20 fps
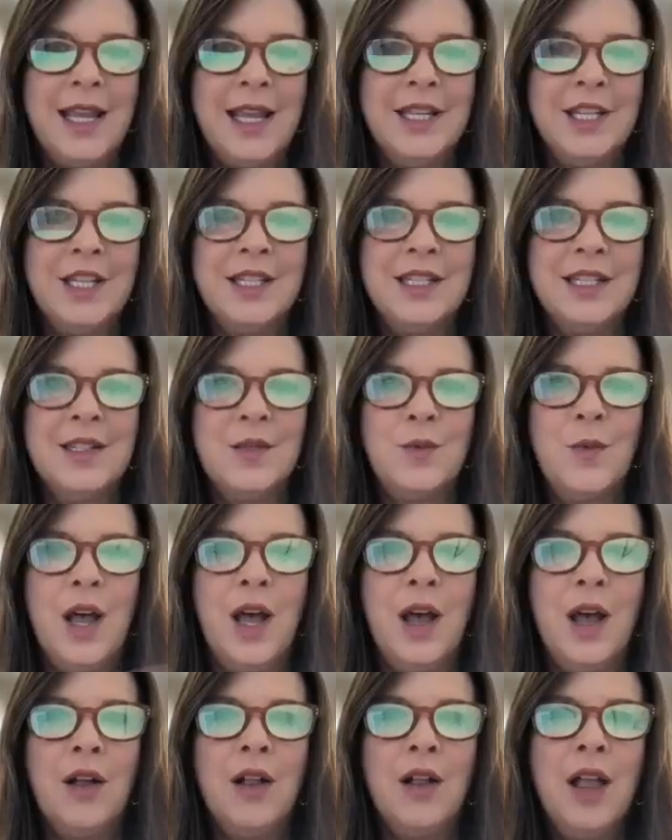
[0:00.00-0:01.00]
agents as
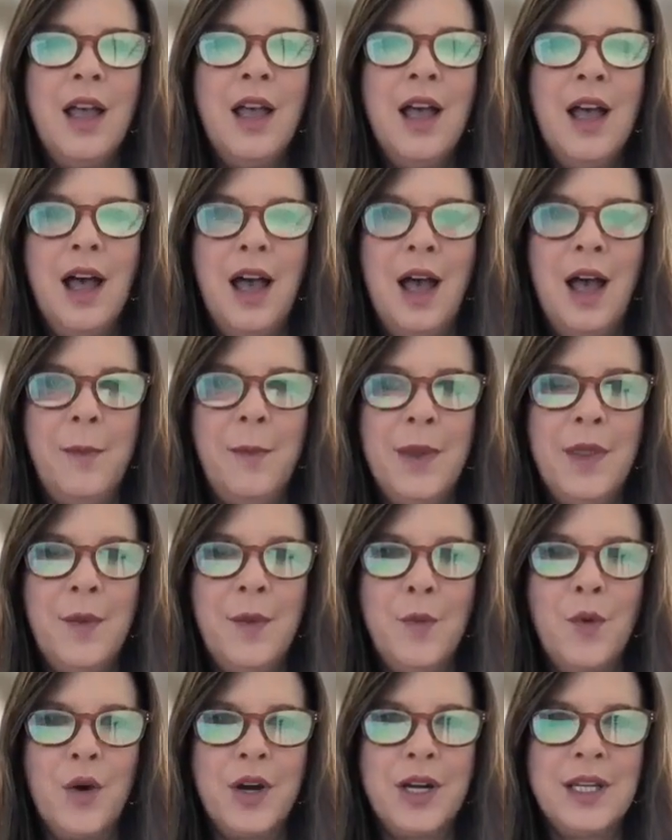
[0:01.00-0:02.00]
well up in the
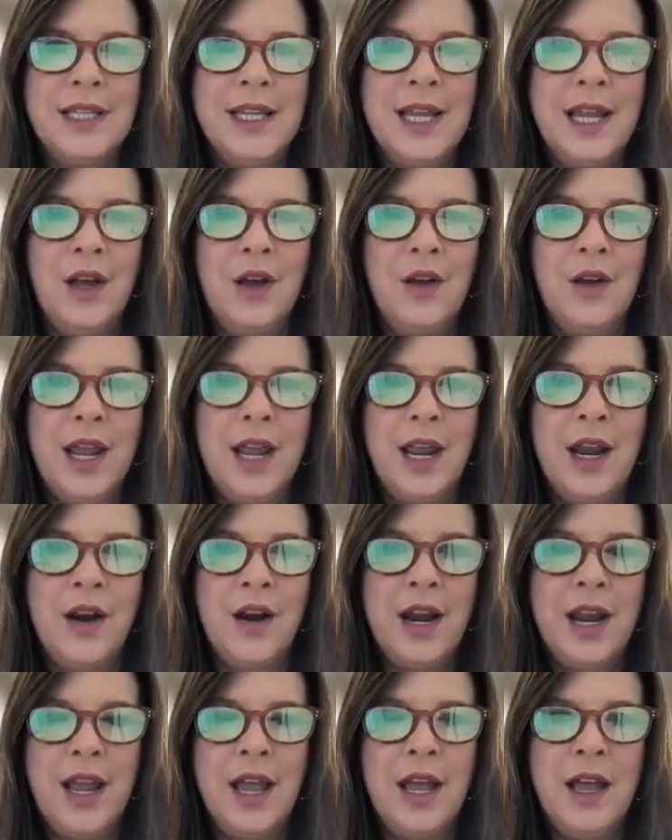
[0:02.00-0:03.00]
Morgantown
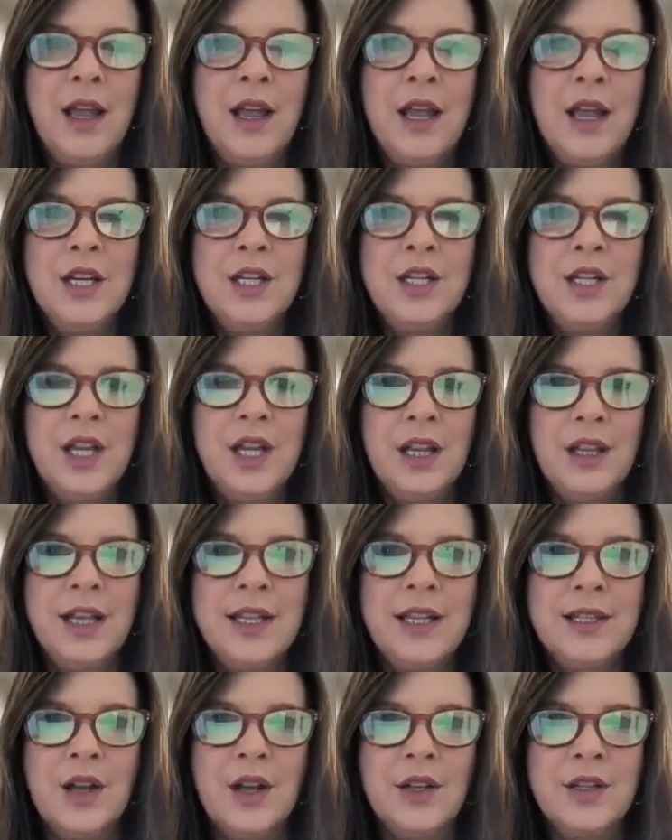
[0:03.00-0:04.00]
area. Shelley
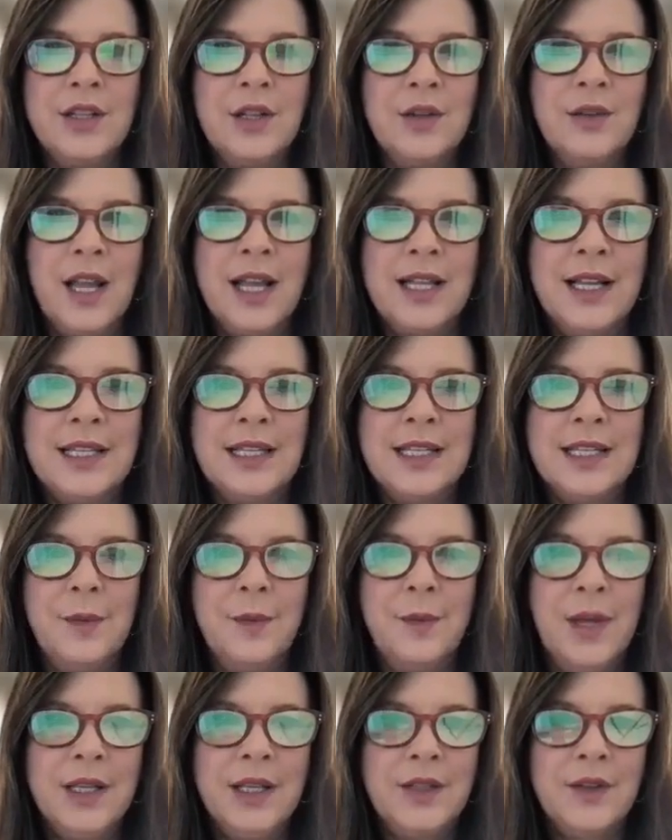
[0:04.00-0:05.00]
is also licensed
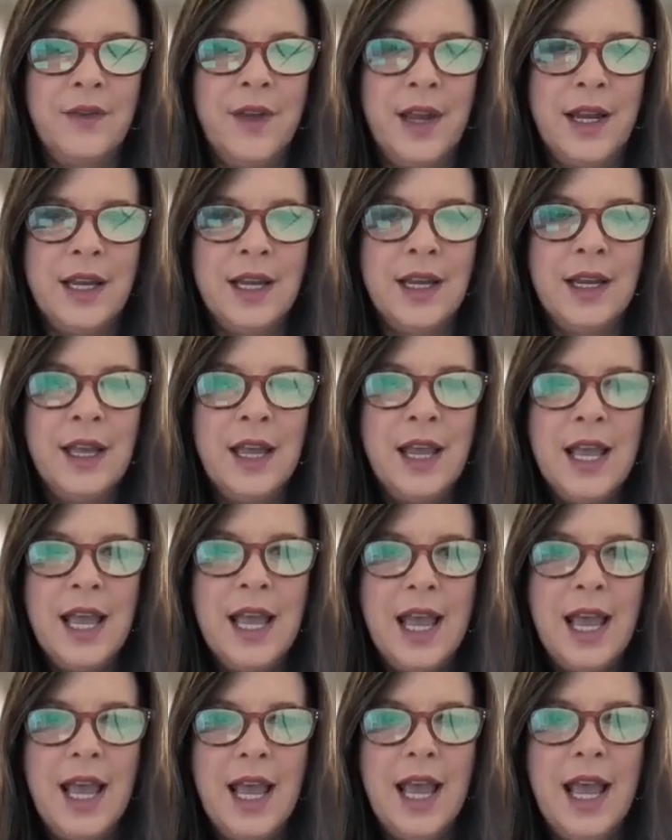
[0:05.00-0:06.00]
in Pennsylvania.
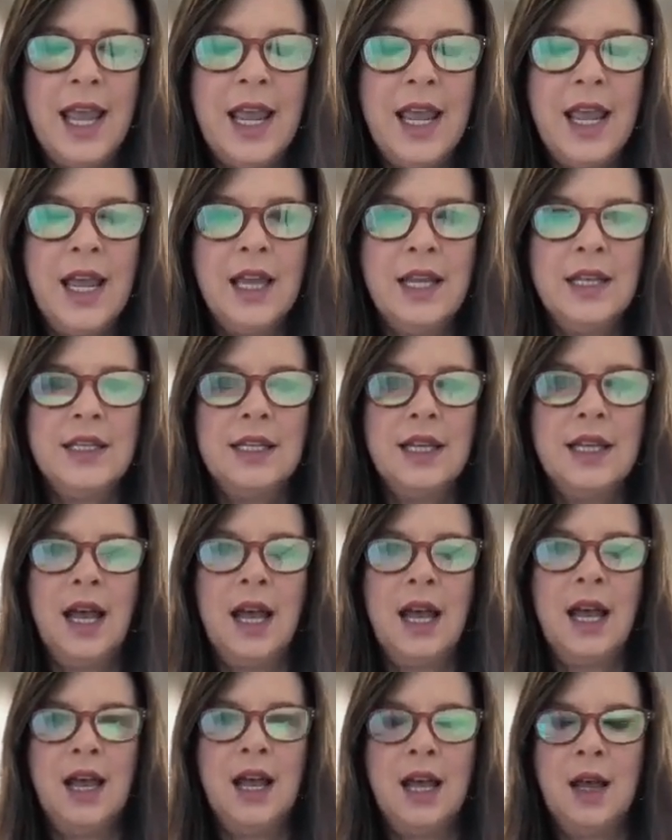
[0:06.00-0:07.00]
And
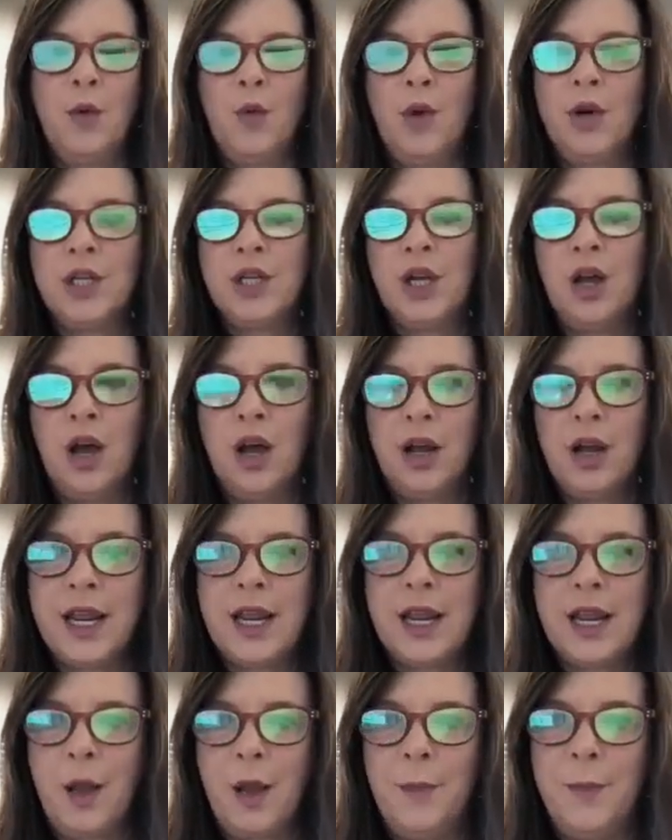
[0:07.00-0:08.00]
we're
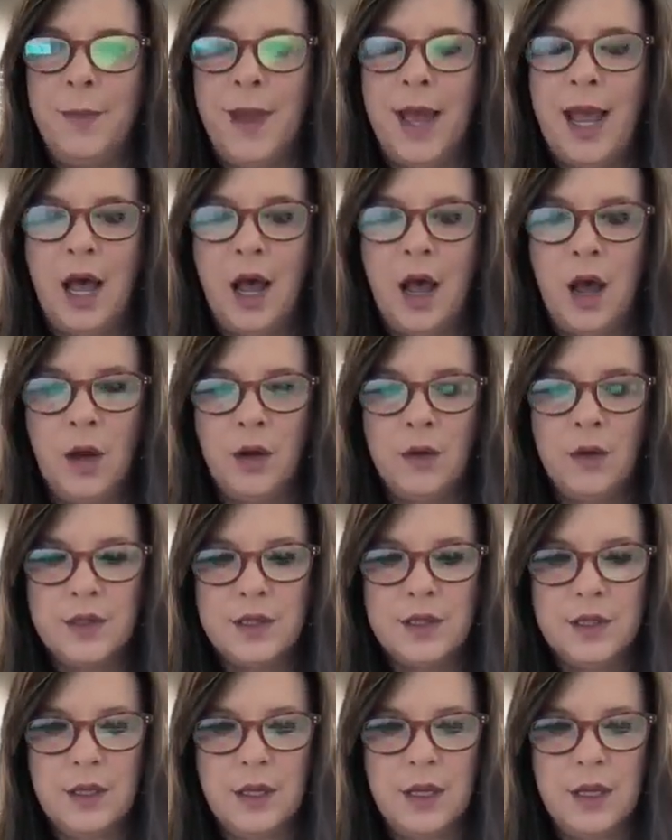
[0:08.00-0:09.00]
talking about
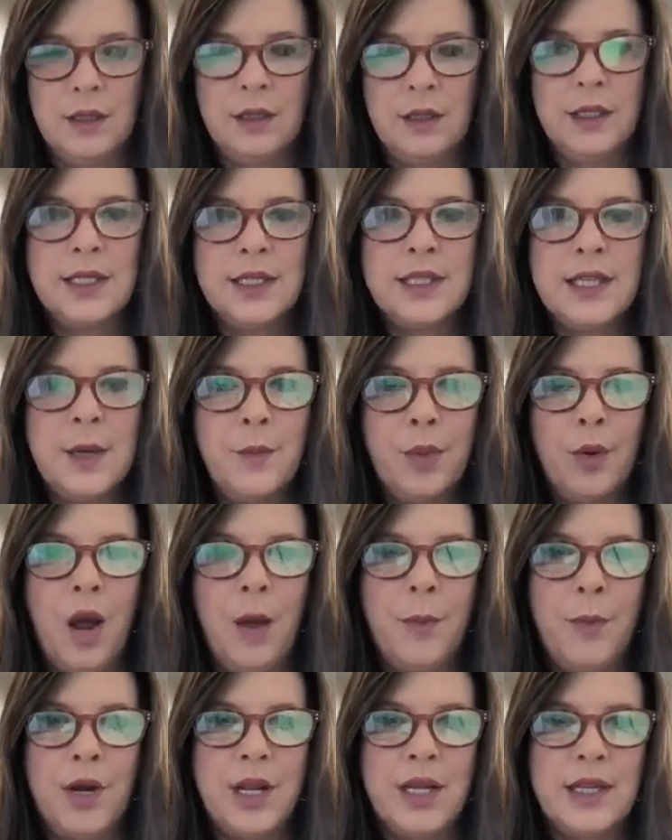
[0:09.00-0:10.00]
listing
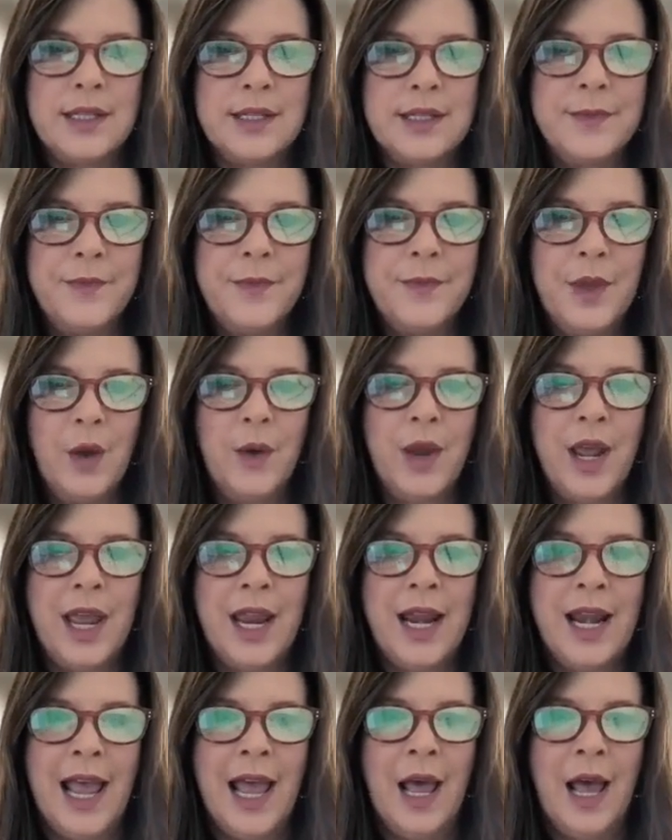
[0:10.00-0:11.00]
properties,
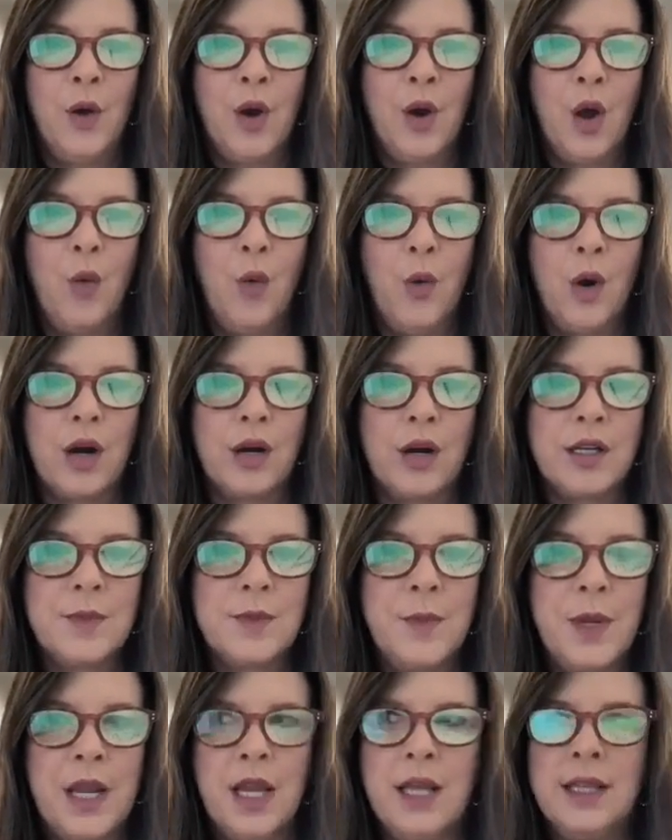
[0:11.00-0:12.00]
okay, and how it all
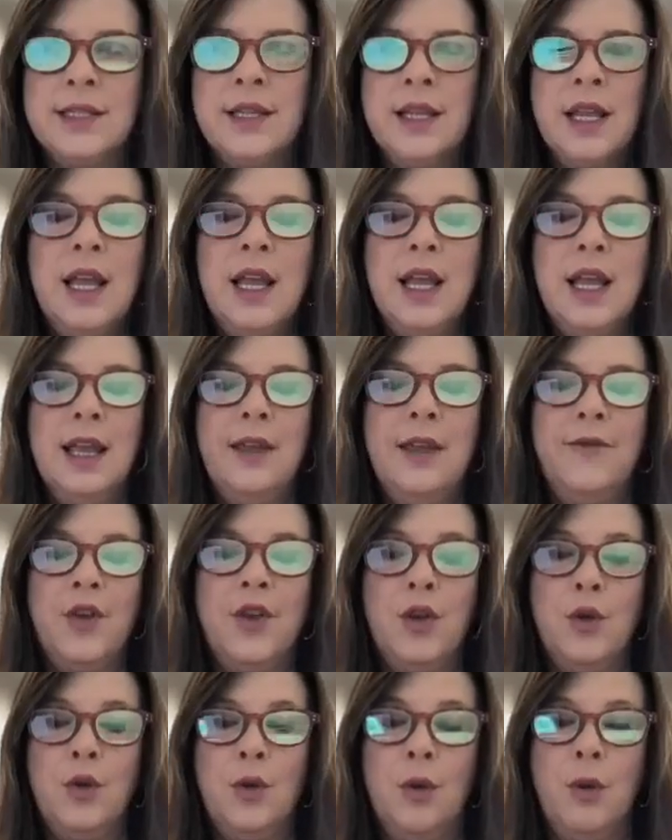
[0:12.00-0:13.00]
works. Because if
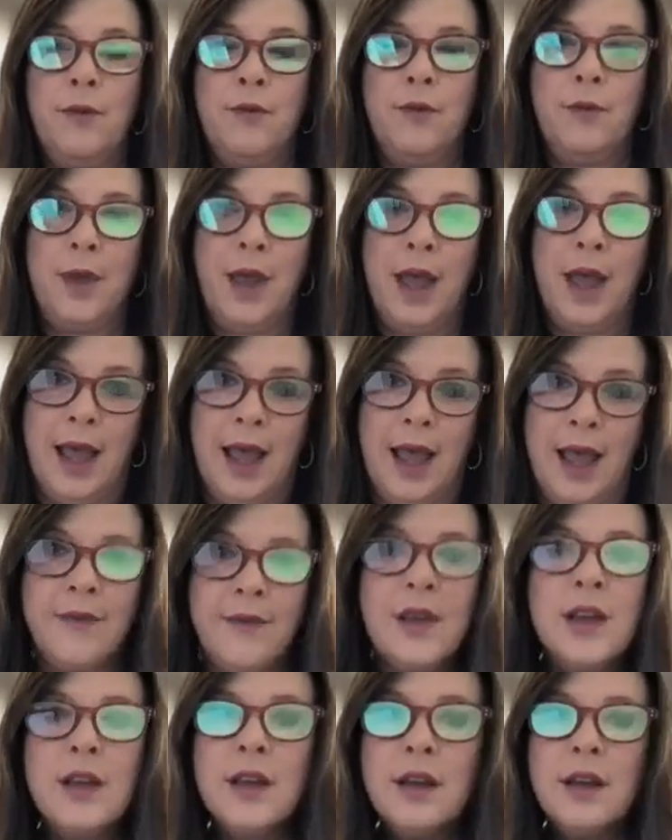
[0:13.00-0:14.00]
you
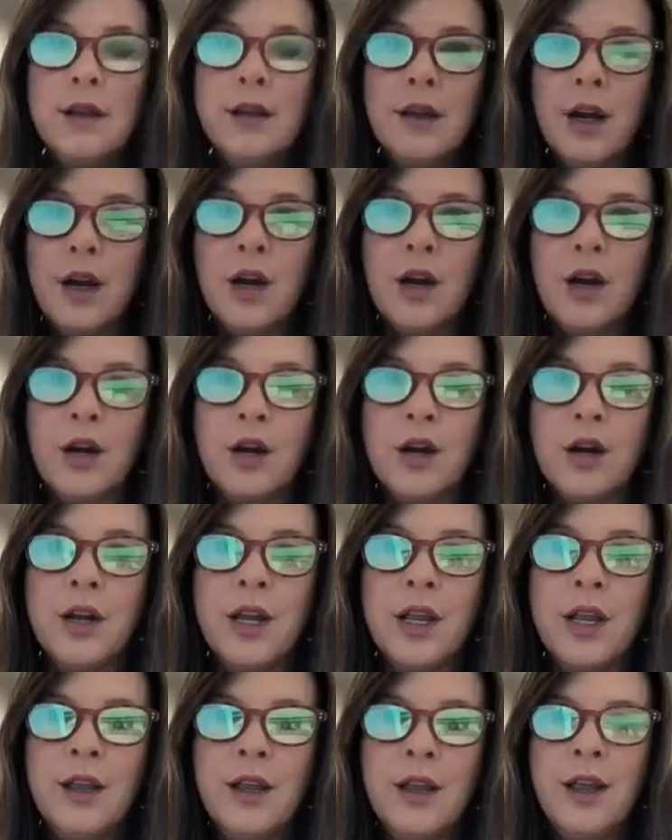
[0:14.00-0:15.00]
haven't
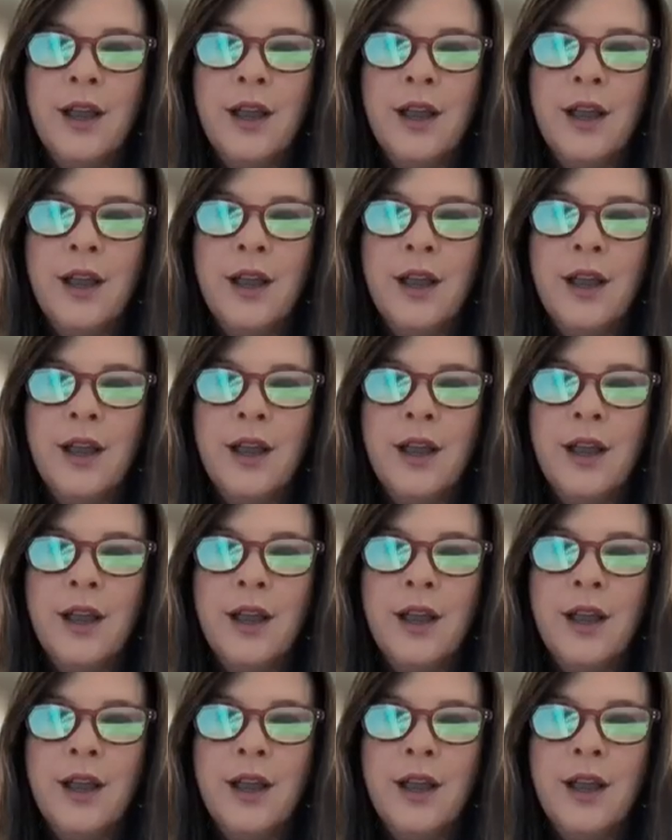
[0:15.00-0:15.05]
heard,